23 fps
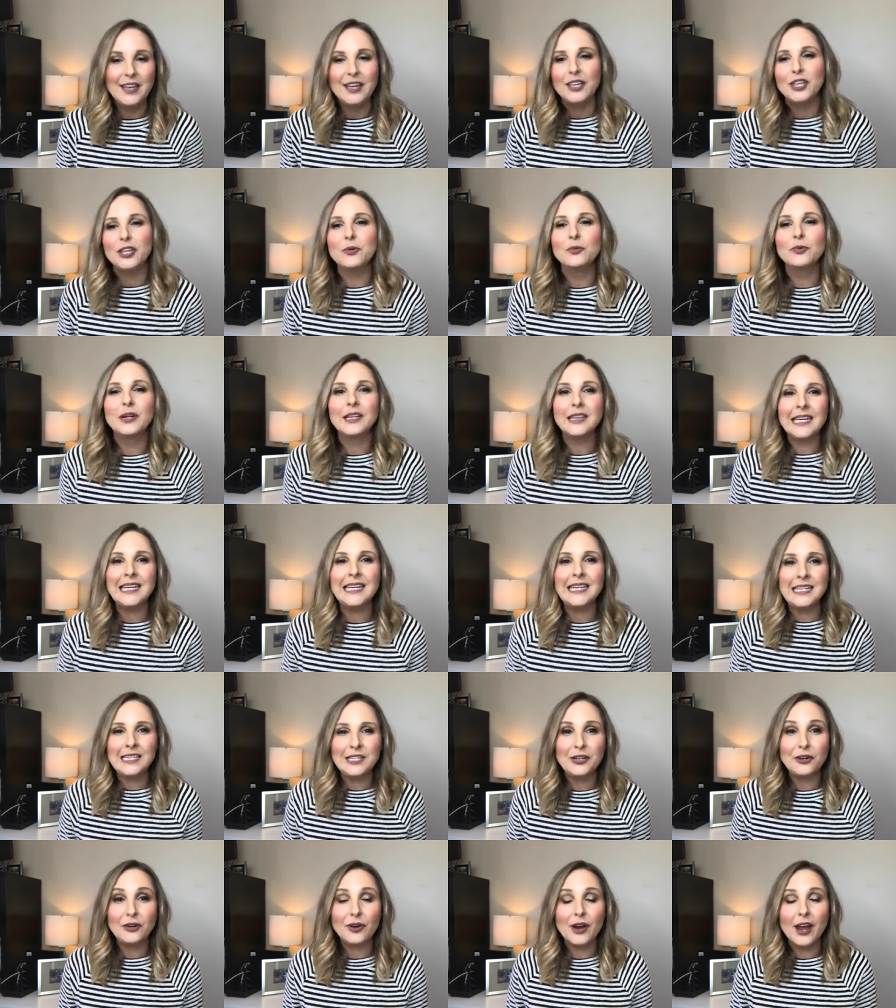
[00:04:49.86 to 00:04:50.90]
You really
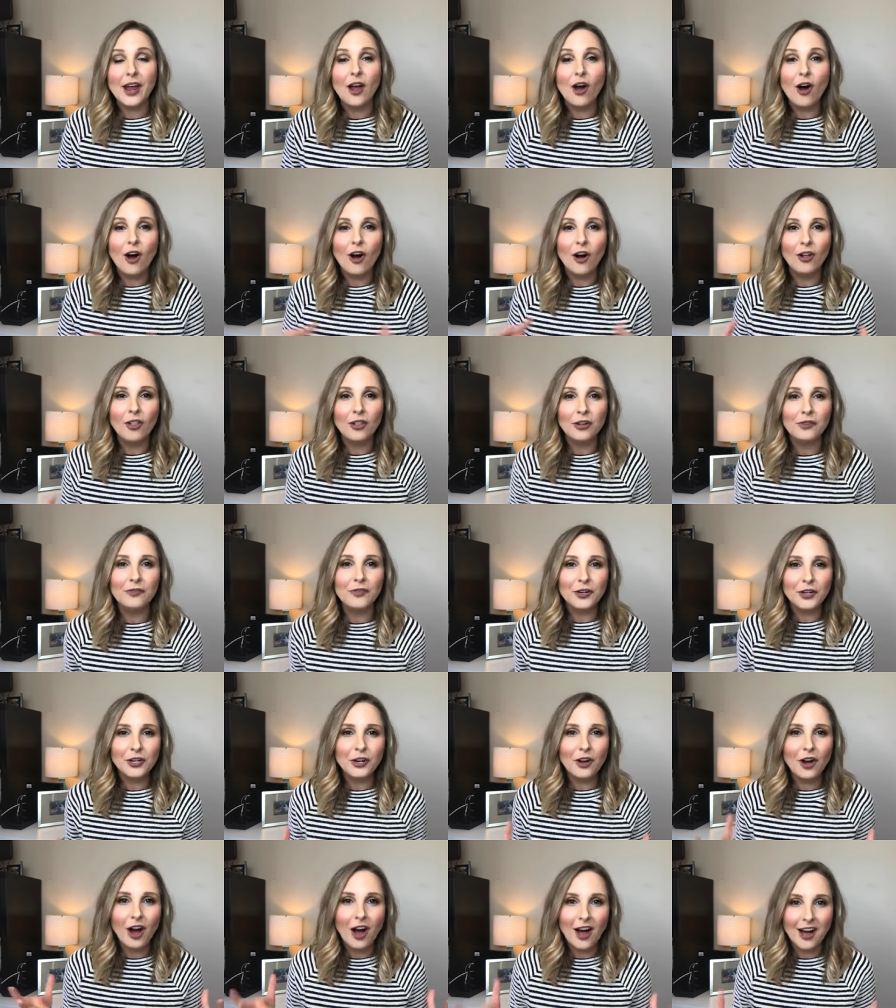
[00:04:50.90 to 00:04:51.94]
need to create all of
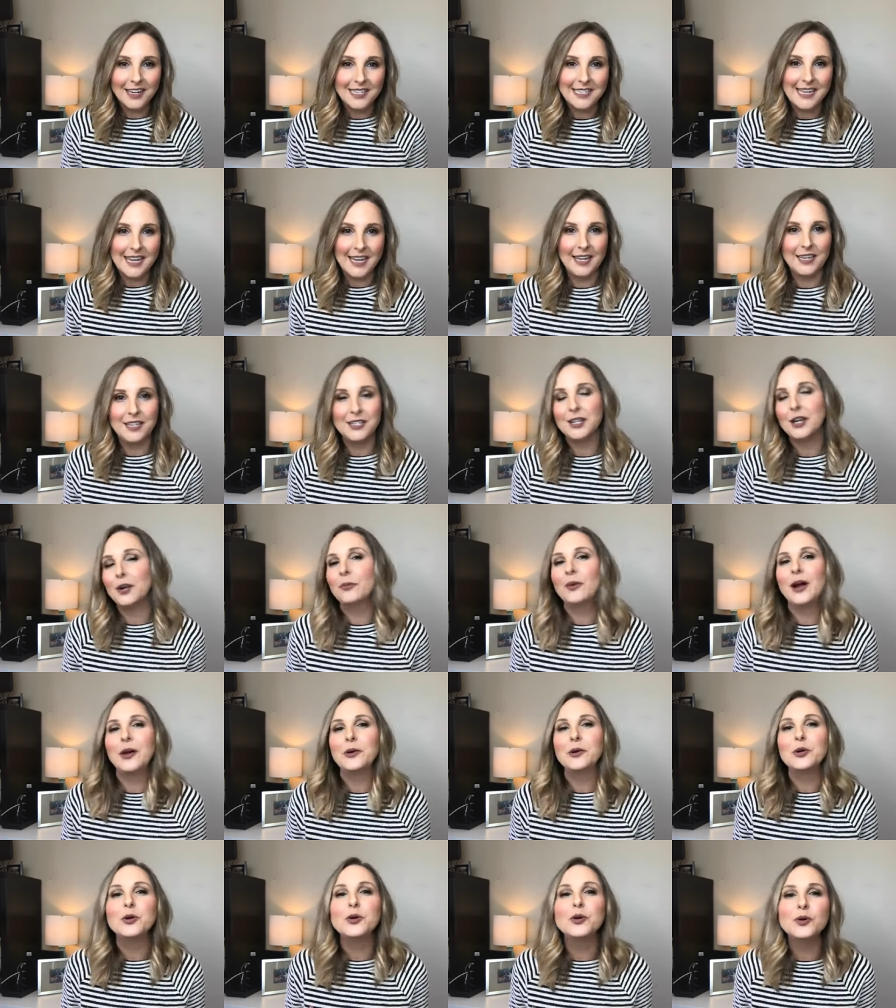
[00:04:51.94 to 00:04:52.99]
your content
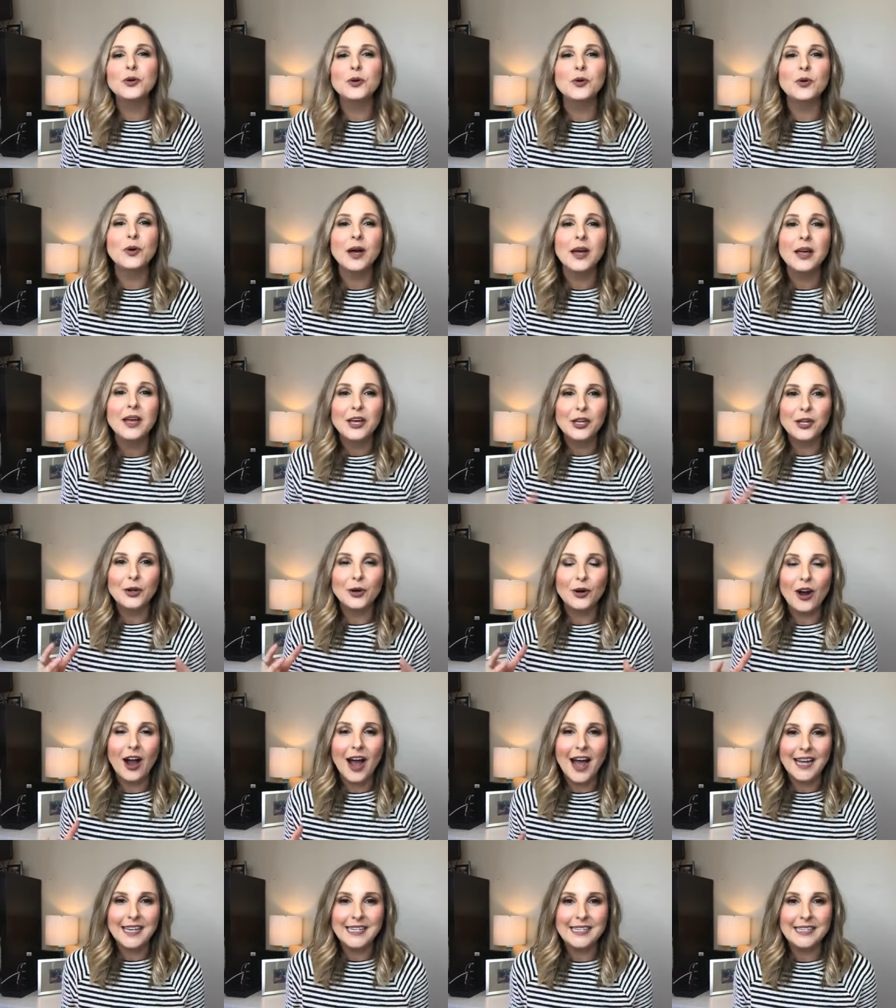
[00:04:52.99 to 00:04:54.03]
around who your
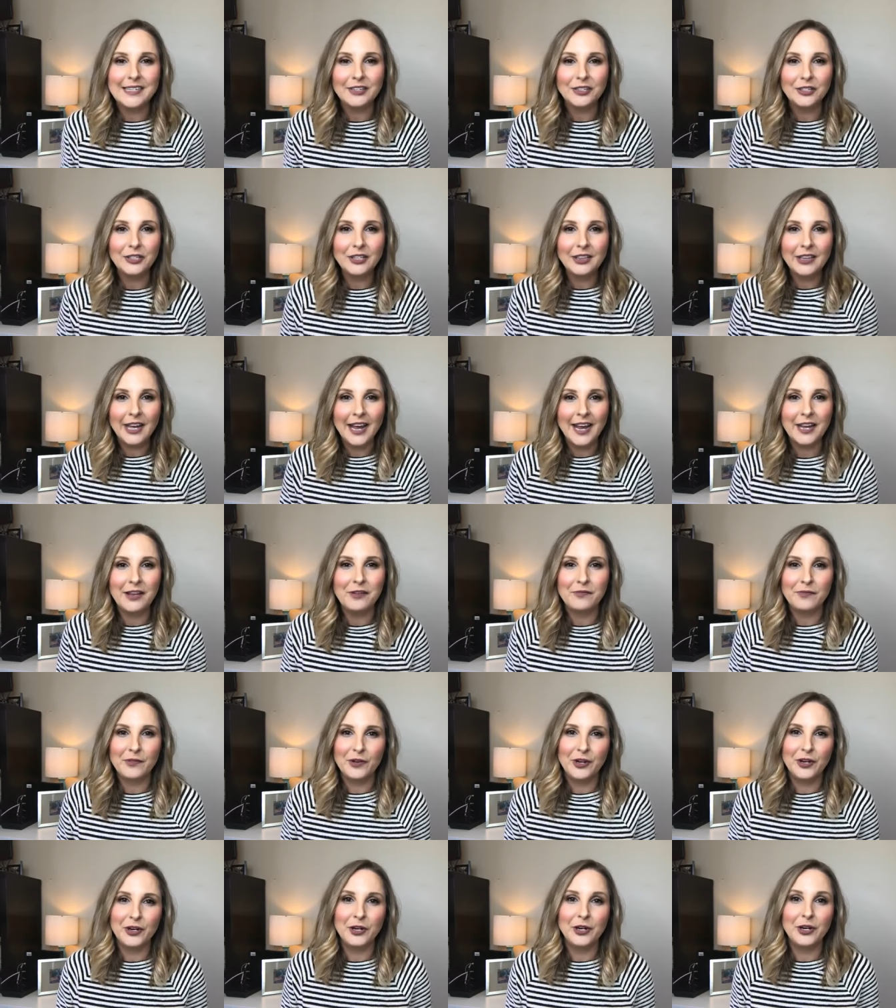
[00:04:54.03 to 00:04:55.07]
ideal client
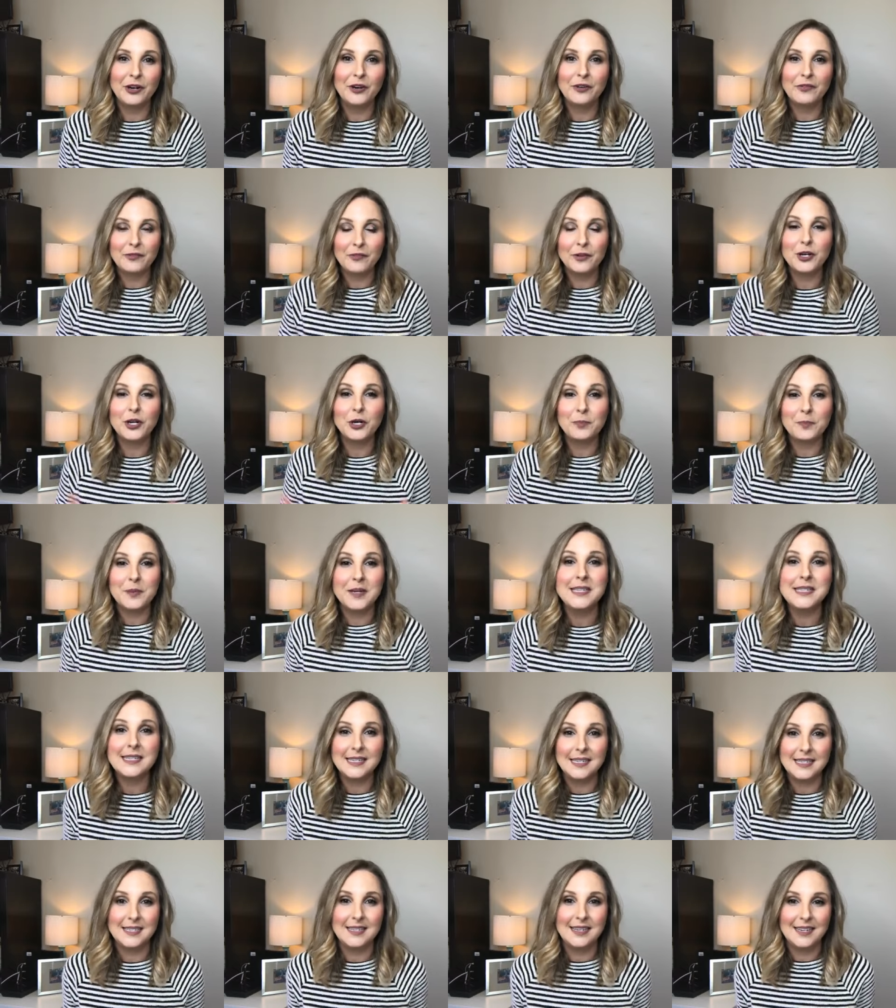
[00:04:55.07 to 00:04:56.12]
for your
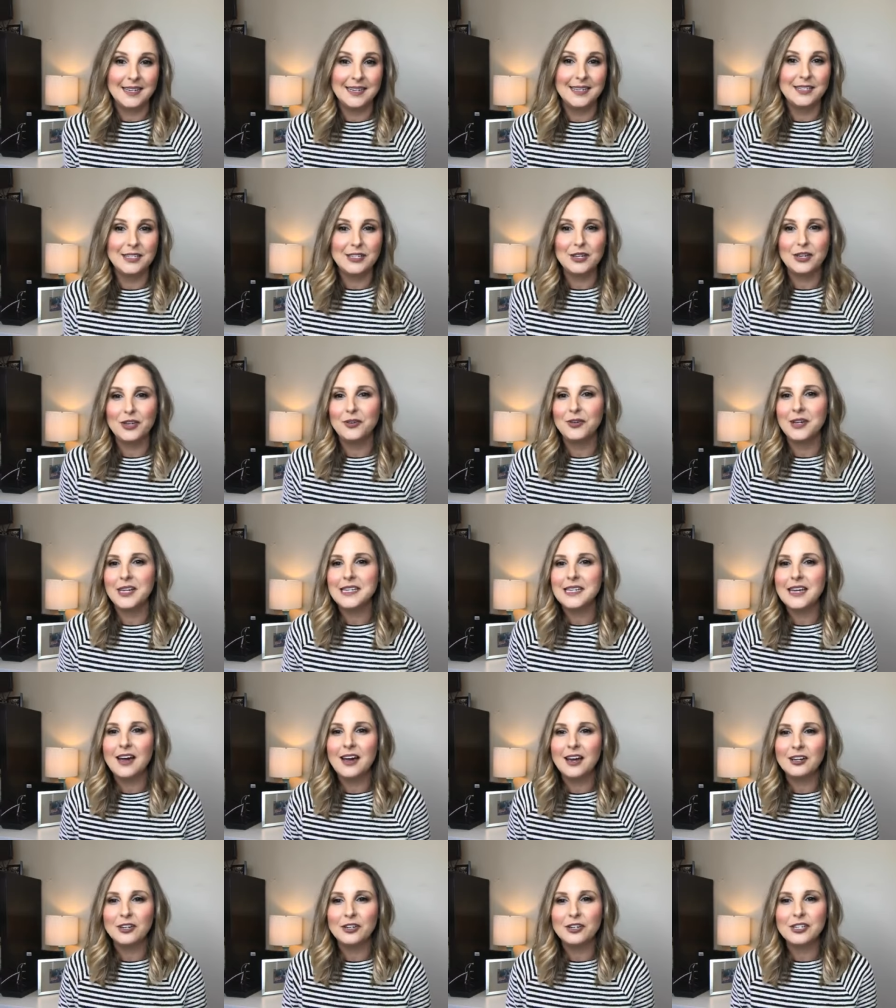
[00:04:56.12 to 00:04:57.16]
business is. So you need to
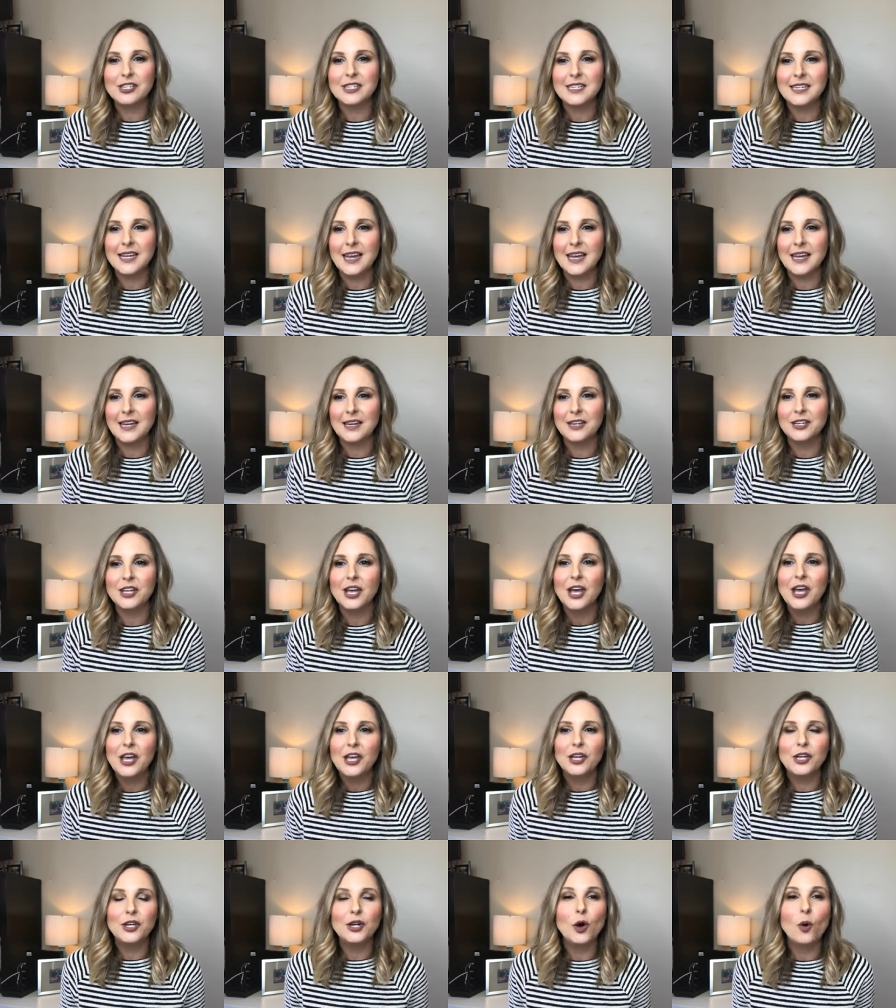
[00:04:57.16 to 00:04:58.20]
understand,
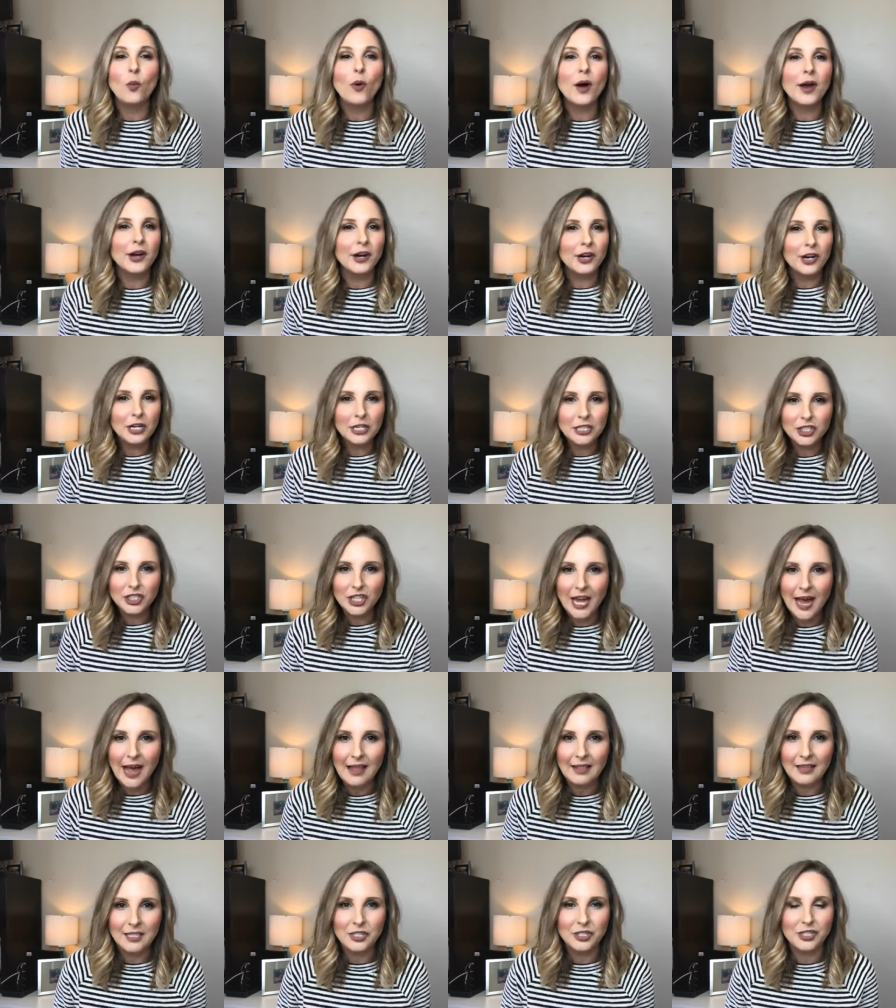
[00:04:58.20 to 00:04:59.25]
what are her
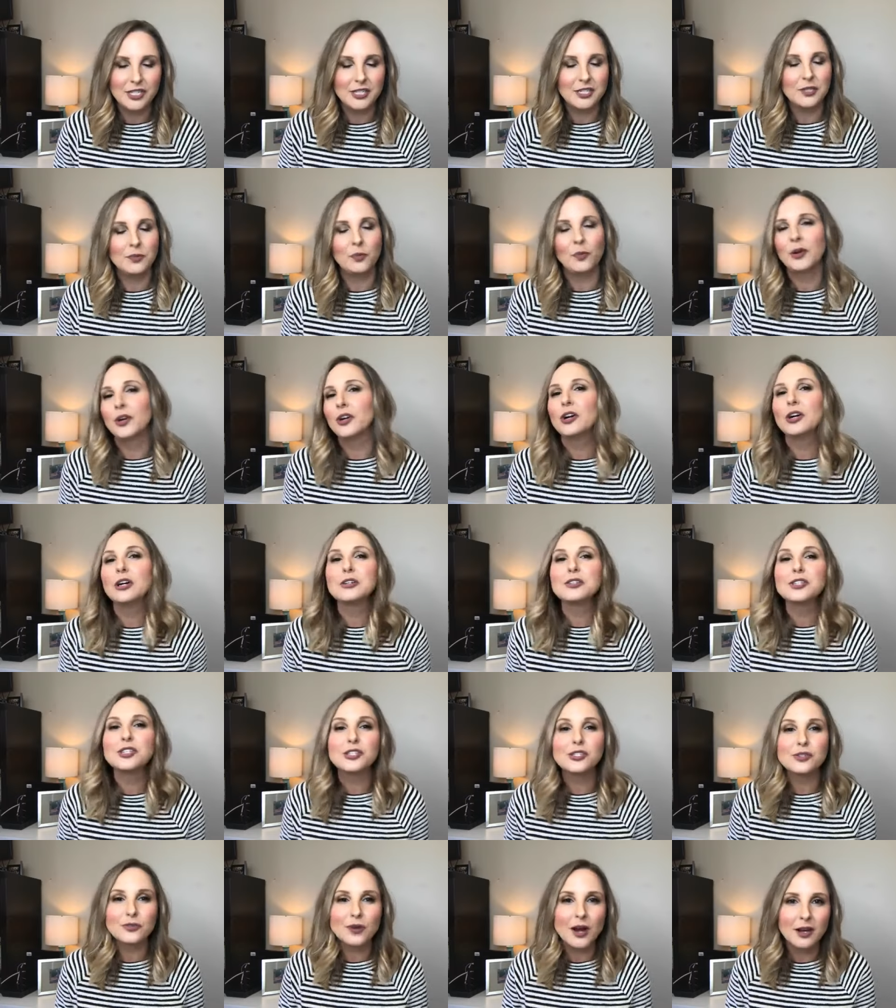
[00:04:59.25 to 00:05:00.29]
challenges? What are her
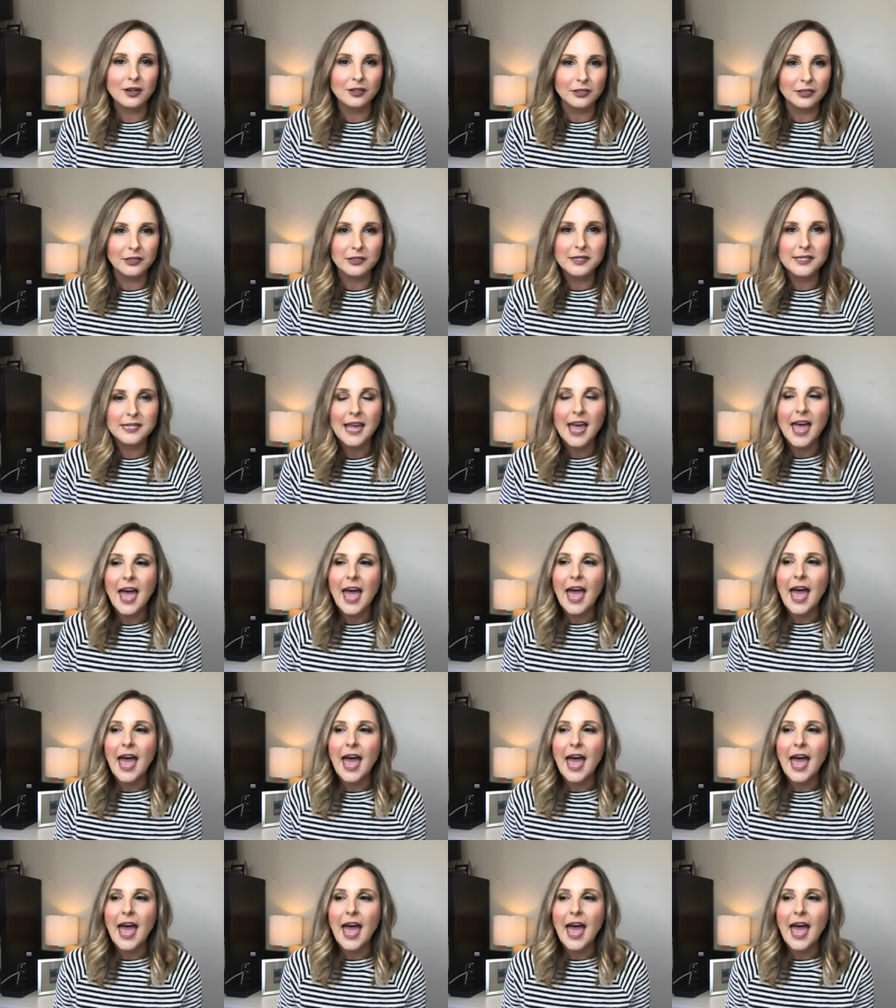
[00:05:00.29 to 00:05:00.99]
struggles?